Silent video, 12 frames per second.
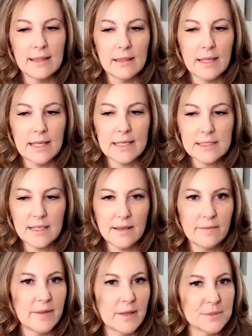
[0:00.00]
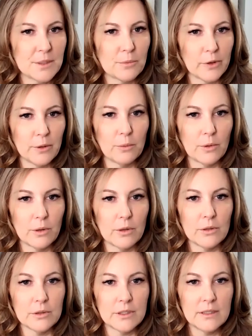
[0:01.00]
let's give them some real
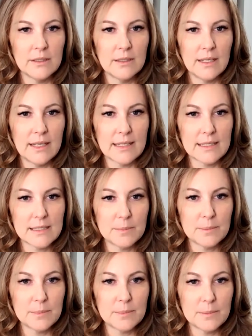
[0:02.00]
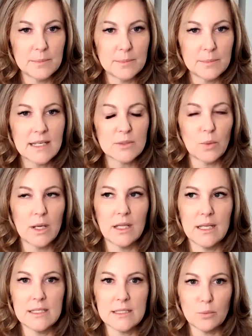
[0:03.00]
world experience as well
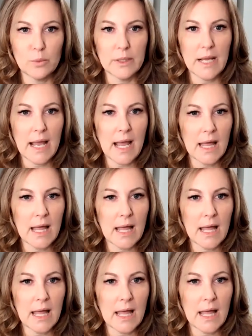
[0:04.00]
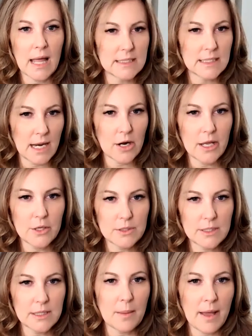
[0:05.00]
as reality scenarios
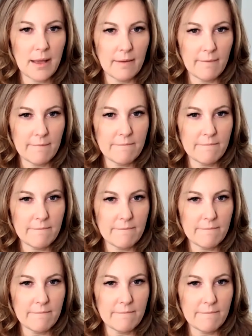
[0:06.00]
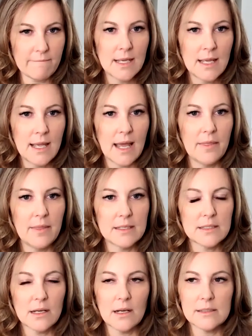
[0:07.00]
that they might face and then
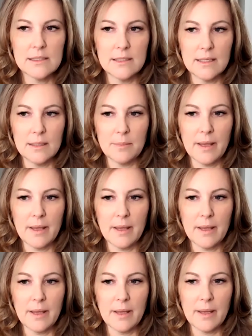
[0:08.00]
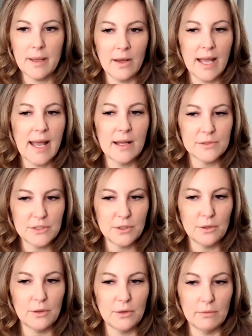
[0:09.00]
talk to them how, about how
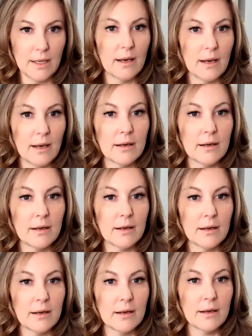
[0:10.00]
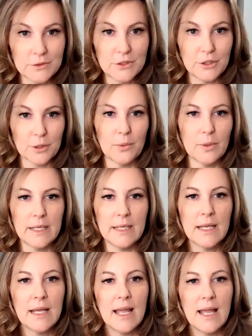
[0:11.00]
to get uncomfortable to your
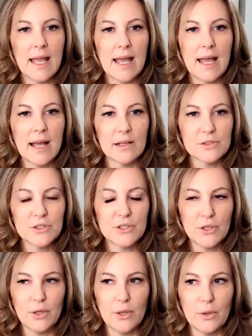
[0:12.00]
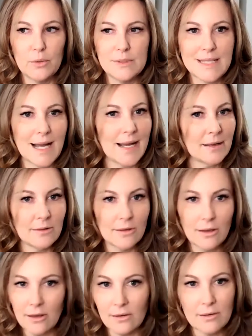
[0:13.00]
point how to
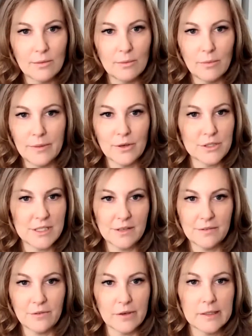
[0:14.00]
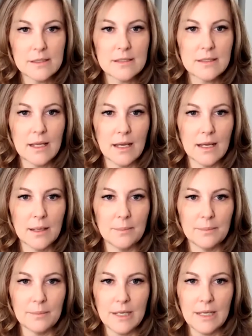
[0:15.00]
dialogue when there's difference. Um,
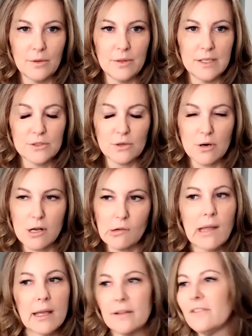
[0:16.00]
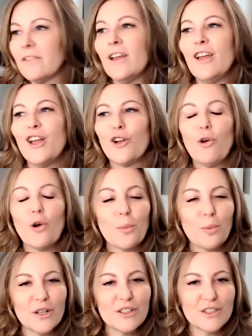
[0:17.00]
you know, these are all kind of
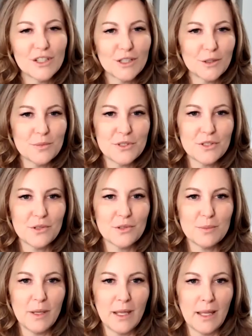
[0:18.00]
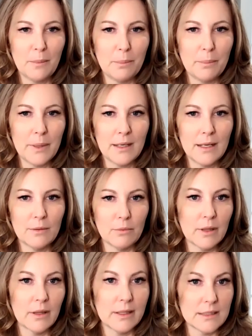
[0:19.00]
corporate terms, so to speak, but it
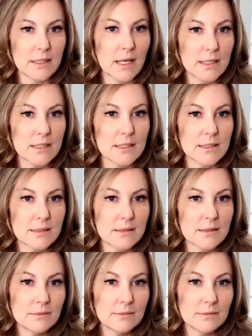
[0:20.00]
really does